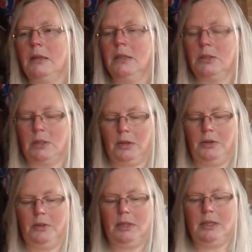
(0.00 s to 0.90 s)

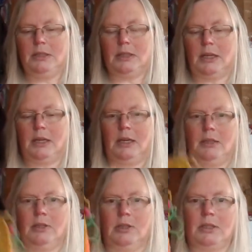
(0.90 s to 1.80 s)
So these
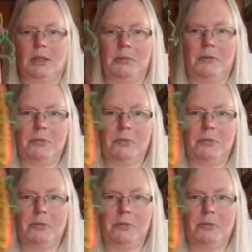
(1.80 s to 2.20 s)
are some of